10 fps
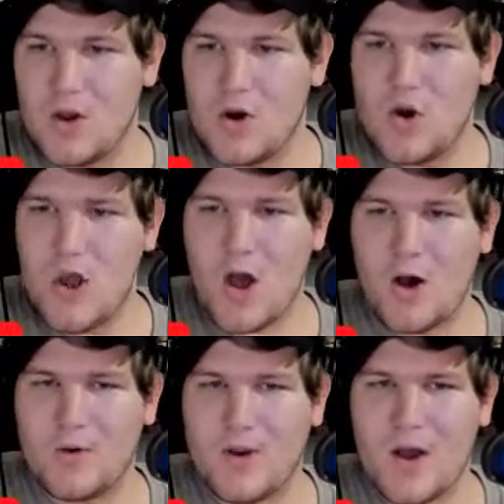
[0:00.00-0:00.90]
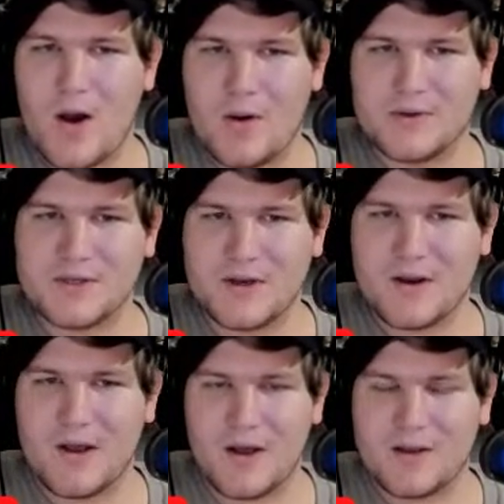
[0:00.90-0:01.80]
No, no, I
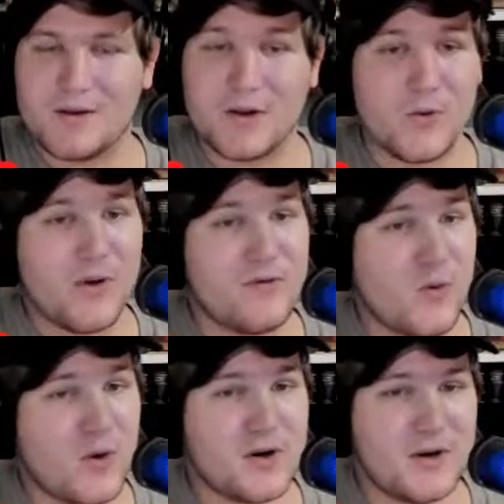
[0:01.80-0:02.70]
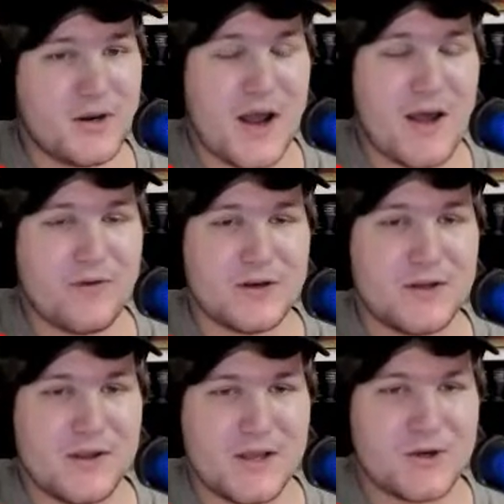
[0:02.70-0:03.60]
wasn't. Uh, okay. Did you? If you wanted to dive
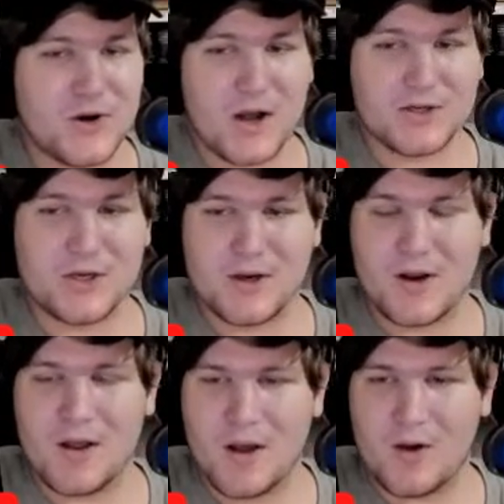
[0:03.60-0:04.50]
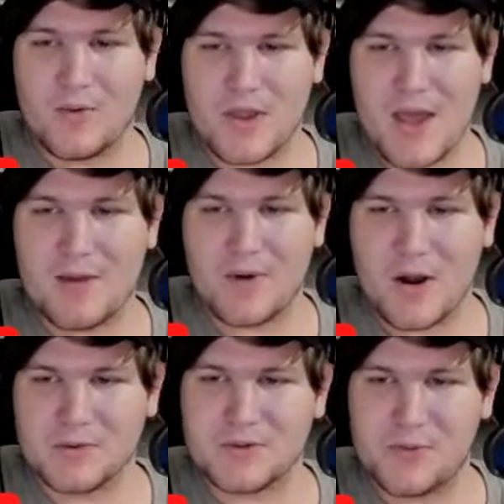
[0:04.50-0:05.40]
into the introduction, uh, we can, but
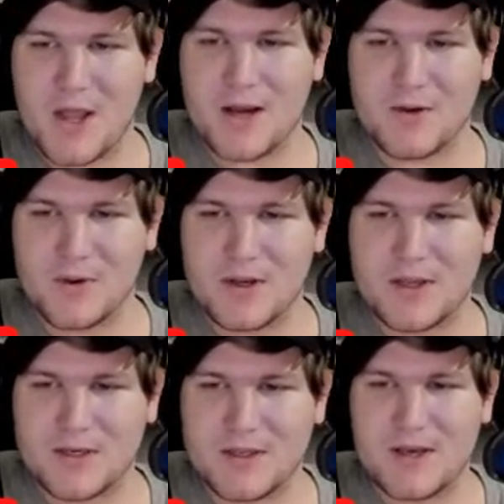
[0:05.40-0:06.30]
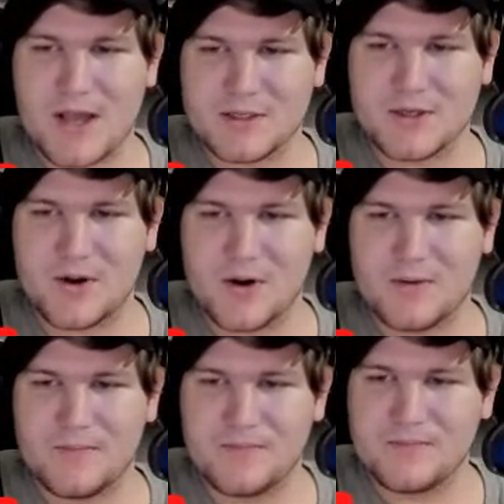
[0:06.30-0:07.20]
I wasn't planning on getting into the text at all.